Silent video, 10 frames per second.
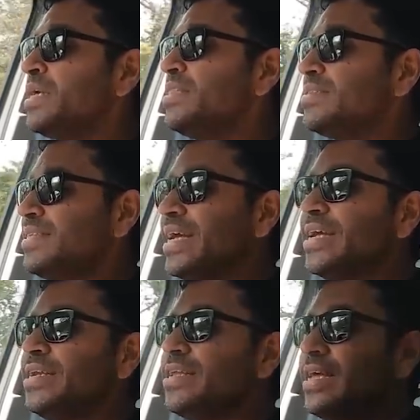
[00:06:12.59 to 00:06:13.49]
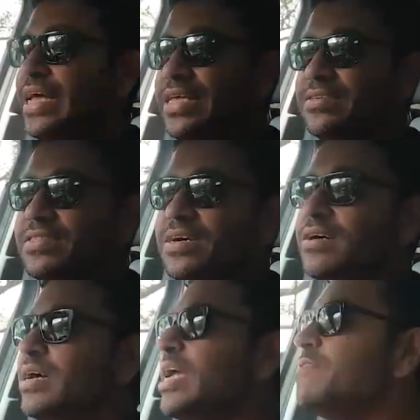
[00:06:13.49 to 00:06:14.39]
The second is
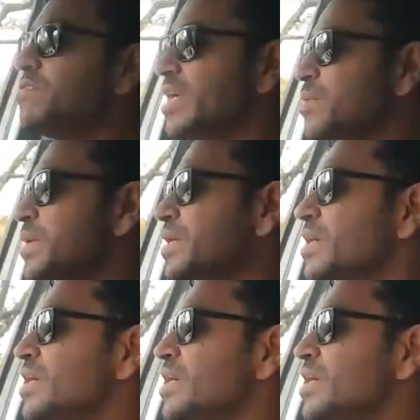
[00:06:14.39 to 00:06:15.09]
the infotainment.